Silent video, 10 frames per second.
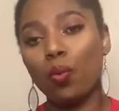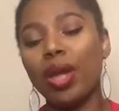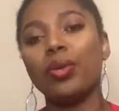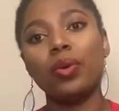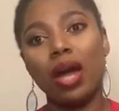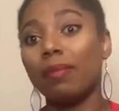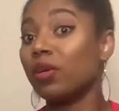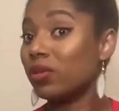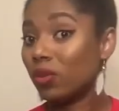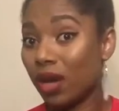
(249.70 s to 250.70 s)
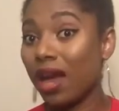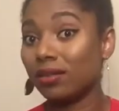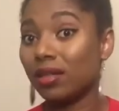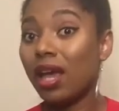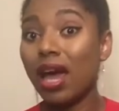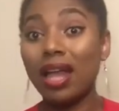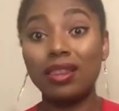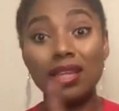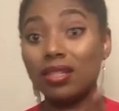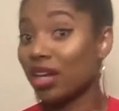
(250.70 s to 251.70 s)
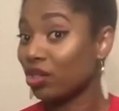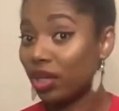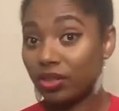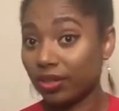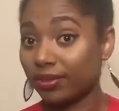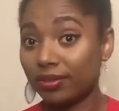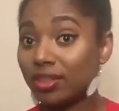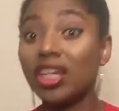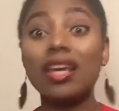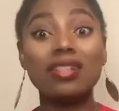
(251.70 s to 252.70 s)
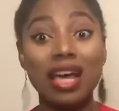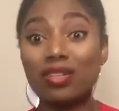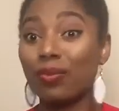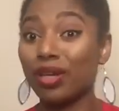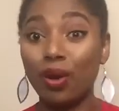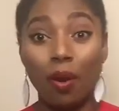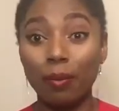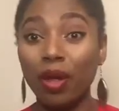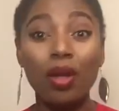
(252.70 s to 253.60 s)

where you are, because you can. And things are changing. Change has already come.